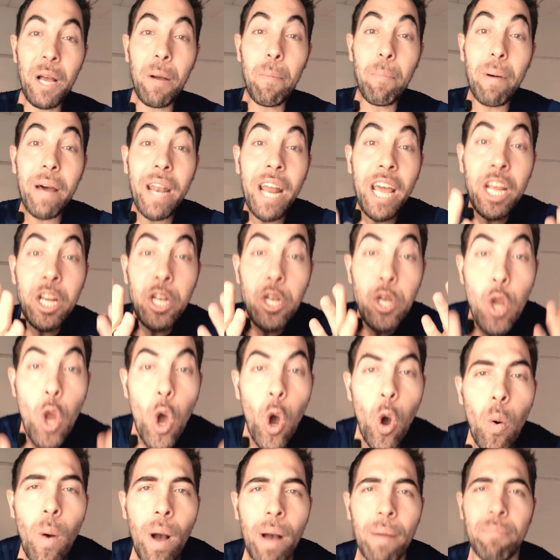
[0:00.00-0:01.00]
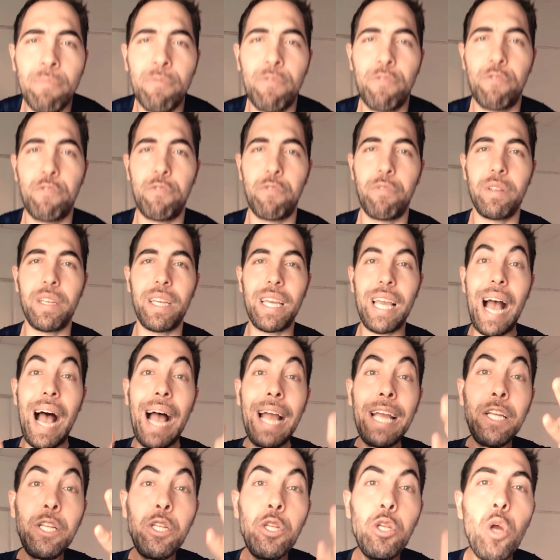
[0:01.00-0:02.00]
But I know I'm free.
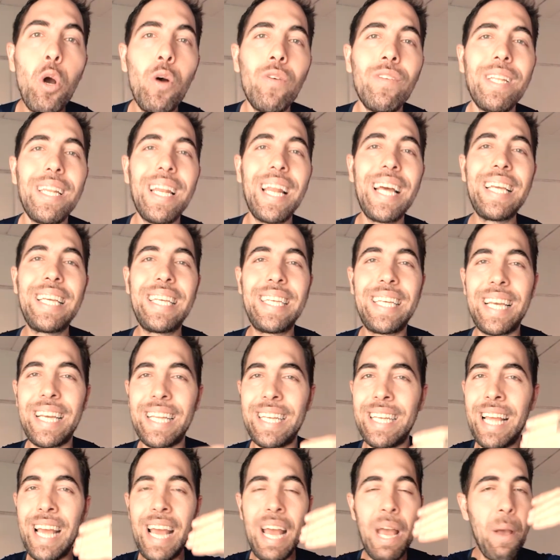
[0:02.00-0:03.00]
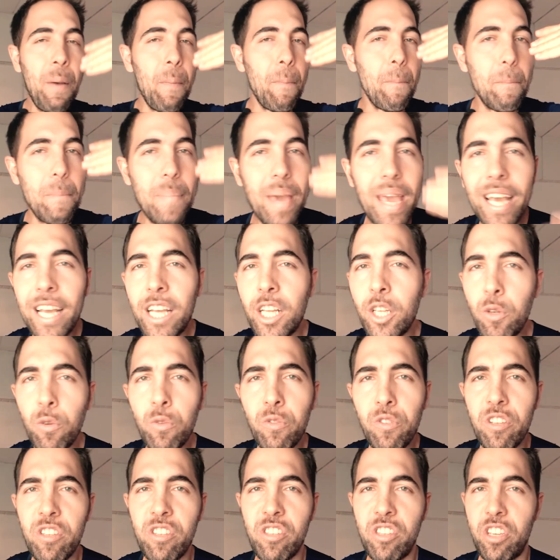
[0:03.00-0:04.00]
I know that I can make new
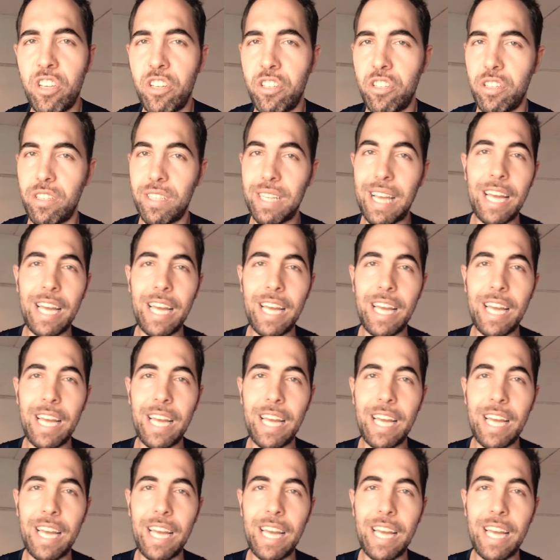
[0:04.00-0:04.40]
decisions.